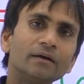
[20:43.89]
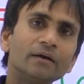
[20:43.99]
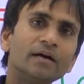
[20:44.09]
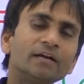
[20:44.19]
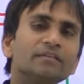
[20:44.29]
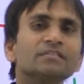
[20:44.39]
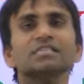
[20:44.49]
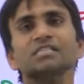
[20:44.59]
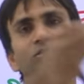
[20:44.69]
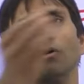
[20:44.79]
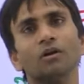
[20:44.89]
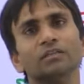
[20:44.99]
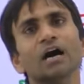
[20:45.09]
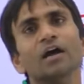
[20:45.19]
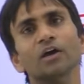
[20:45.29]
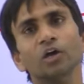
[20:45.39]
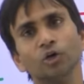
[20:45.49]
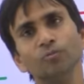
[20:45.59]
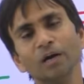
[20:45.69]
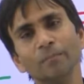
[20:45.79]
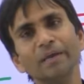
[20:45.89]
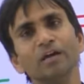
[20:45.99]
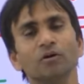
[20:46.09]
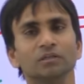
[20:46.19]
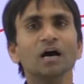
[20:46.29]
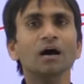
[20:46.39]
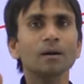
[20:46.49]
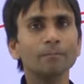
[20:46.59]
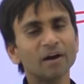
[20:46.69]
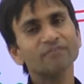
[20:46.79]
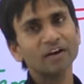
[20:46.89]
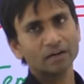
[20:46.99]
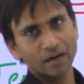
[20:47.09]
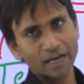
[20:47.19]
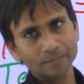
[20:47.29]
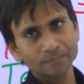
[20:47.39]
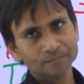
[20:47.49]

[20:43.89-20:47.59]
and this is called the human being or the perfect life.